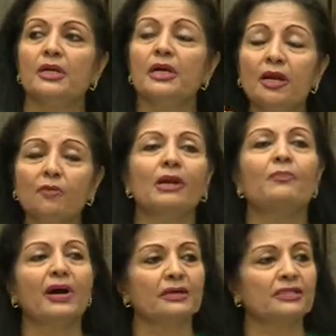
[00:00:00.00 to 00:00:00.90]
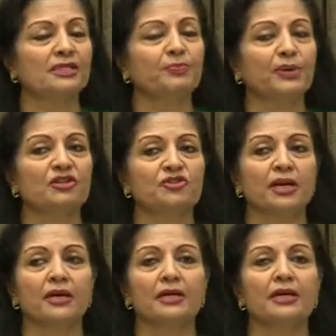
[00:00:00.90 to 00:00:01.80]
equal
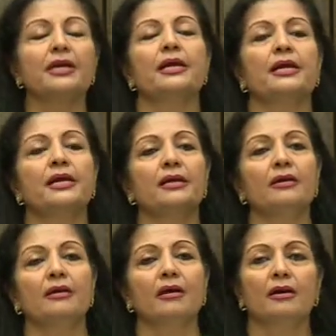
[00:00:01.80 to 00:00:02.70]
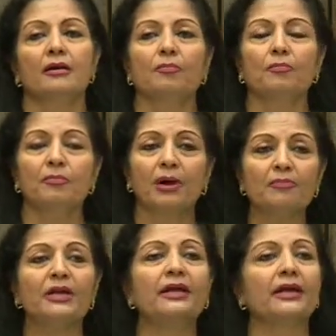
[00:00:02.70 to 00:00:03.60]
participation in
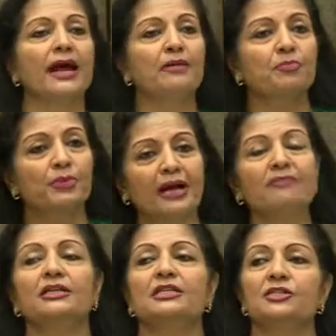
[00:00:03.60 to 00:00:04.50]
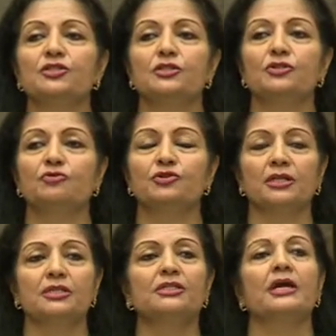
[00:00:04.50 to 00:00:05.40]
public and private
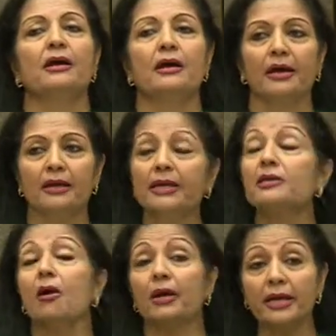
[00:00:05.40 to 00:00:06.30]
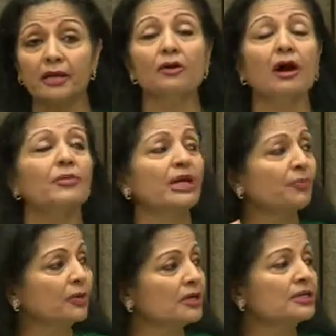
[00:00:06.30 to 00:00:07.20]
institutions, in economic,
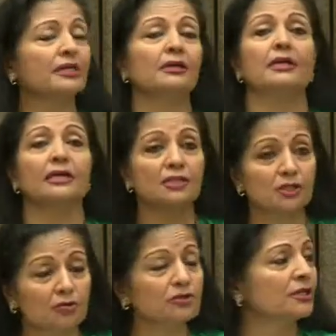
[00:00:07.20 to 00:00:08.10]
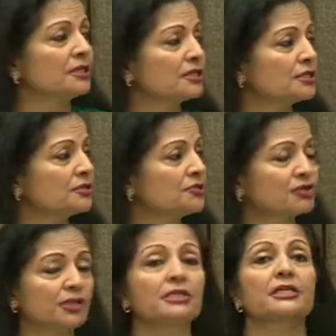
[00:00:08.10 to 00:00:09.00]
political, and social
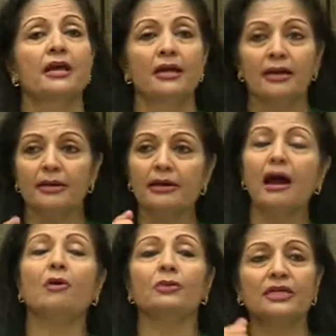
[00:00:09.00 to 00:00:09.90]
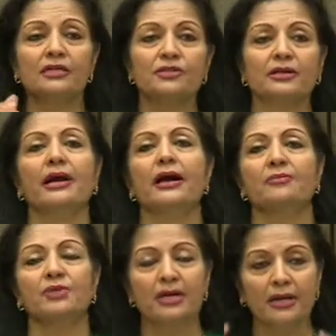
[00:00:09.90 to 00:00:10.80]
institutions, now
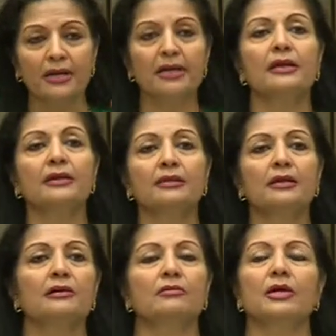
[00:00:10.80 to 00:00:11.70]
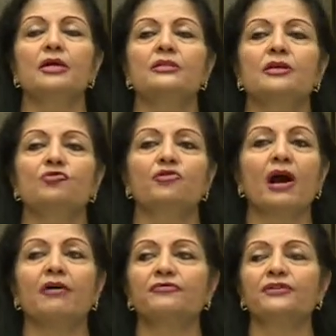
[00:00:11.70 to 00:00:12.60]
inscribed in the
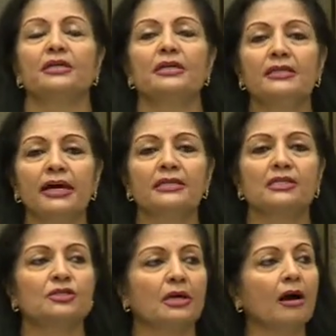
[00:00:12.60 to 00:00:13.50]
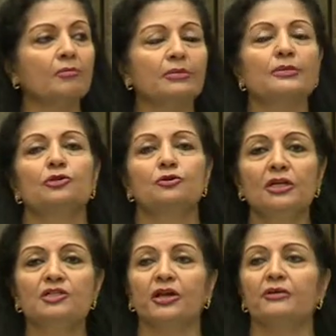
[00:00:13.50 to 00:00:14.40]
draft that has come to
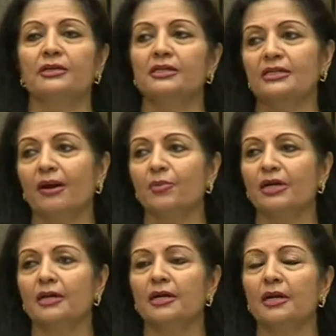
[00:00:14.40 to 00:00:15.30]
the General Assembly.